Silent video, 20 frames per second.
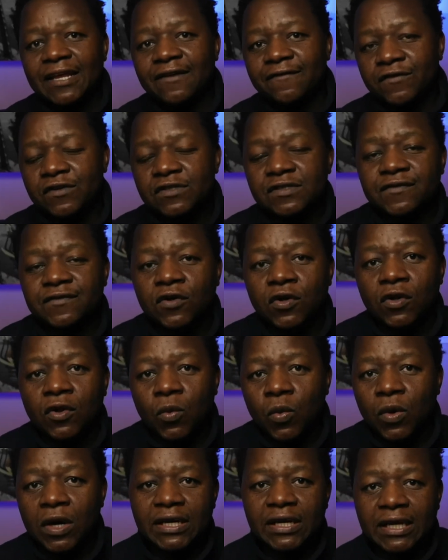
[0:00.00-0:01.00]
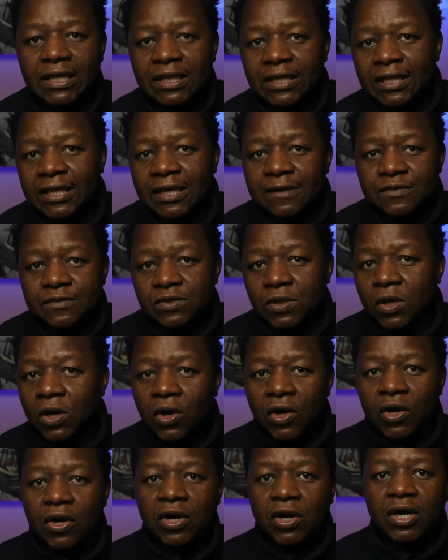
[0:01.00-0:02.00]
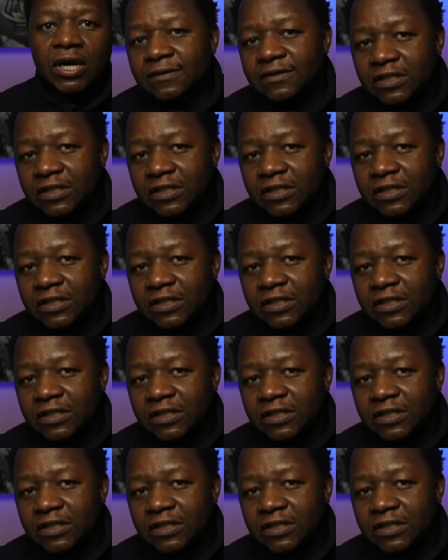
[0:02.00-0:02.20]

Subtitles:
first of all, what LLMs are,